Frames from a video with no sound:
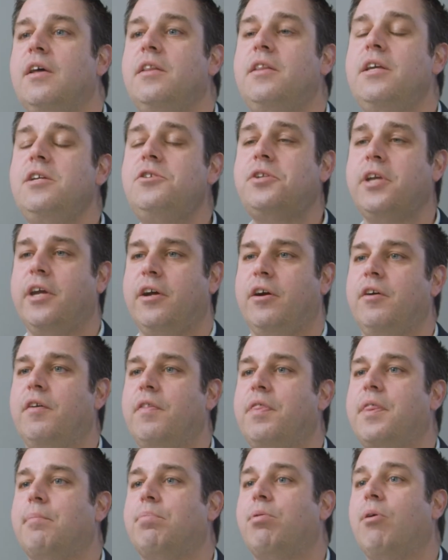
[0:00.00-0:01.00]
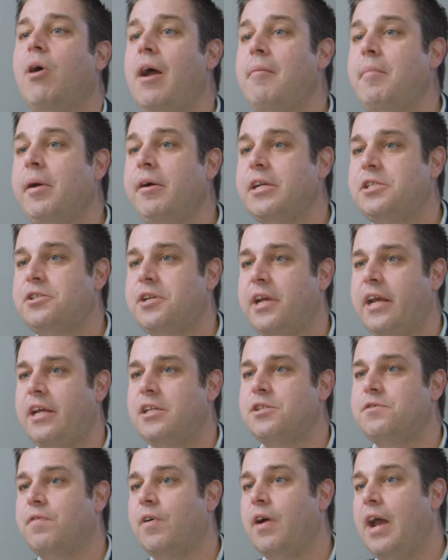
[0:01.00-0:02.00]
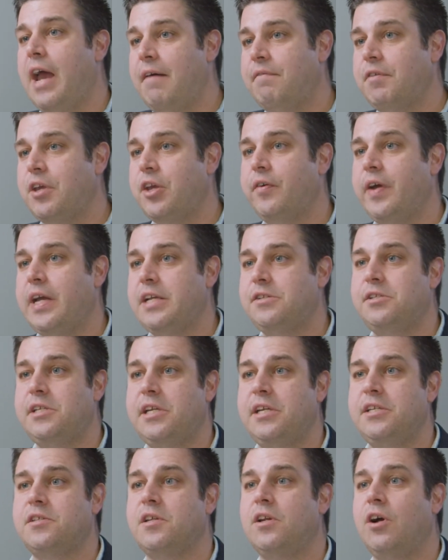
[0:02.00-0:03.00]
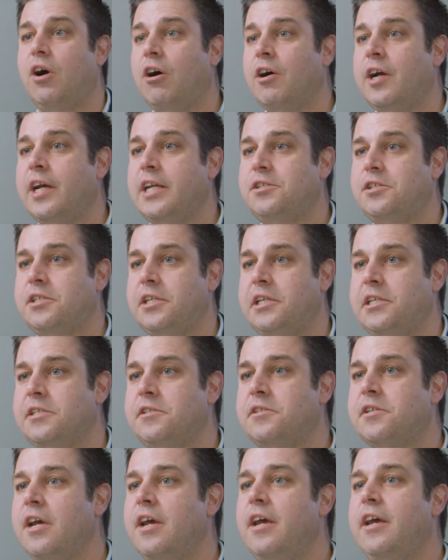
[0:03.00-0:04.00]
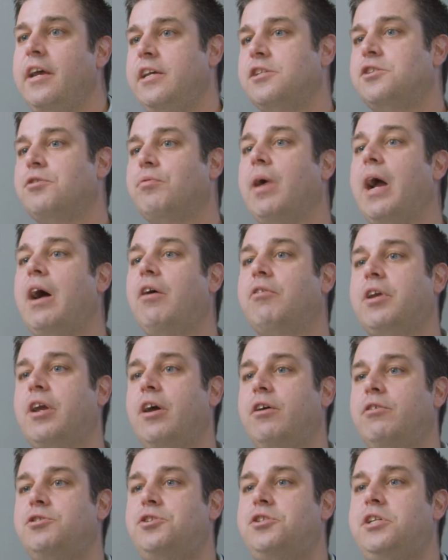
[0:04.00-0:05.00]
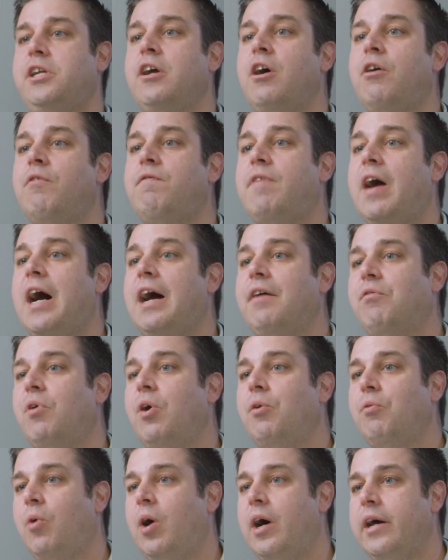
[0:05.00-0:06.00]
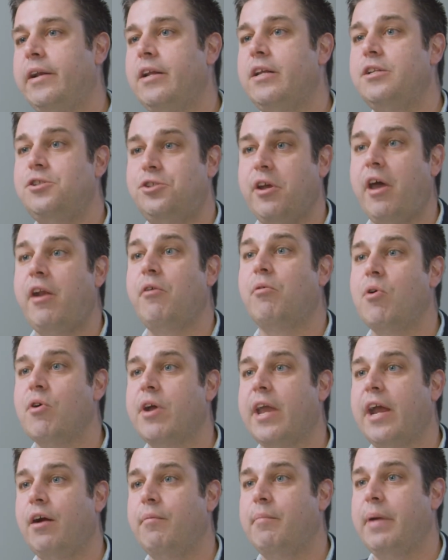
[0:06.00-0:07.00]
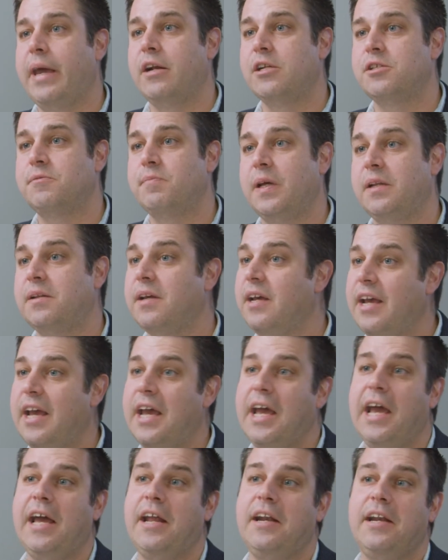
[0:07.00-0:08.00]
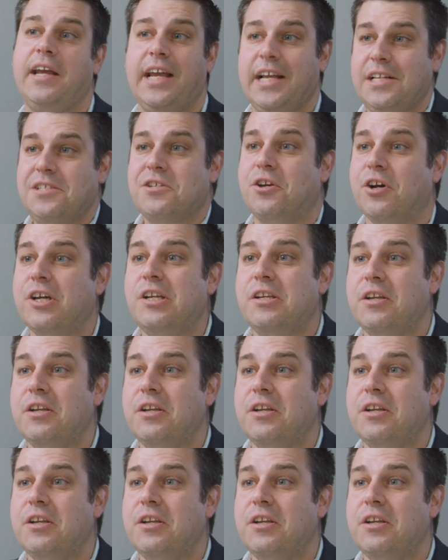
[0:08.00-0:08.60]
This year, the primary change for FQHCs and RHCs is around code GO511, General Care Management. And it's good